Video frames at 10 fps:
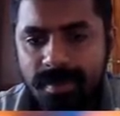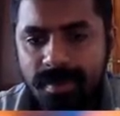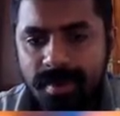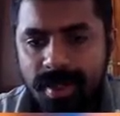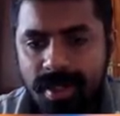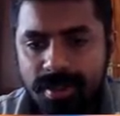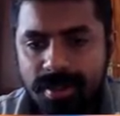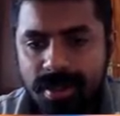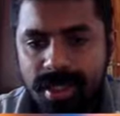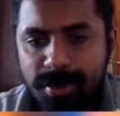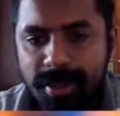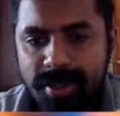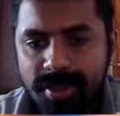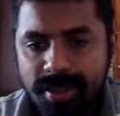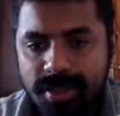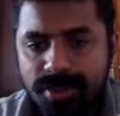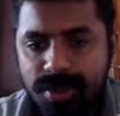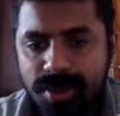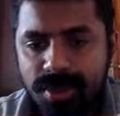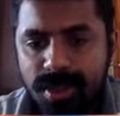We have 3 pieces
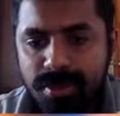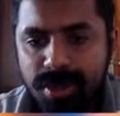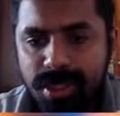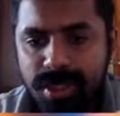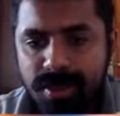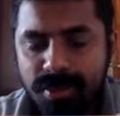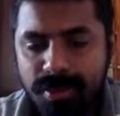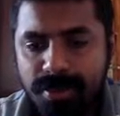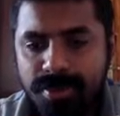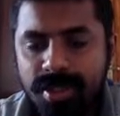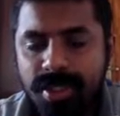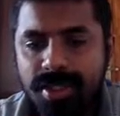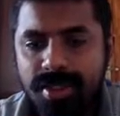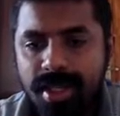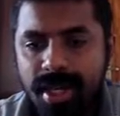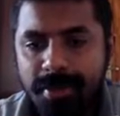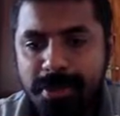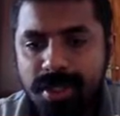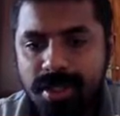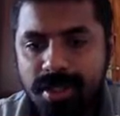for one bishop. We need to
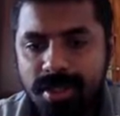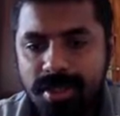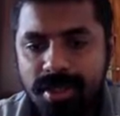capture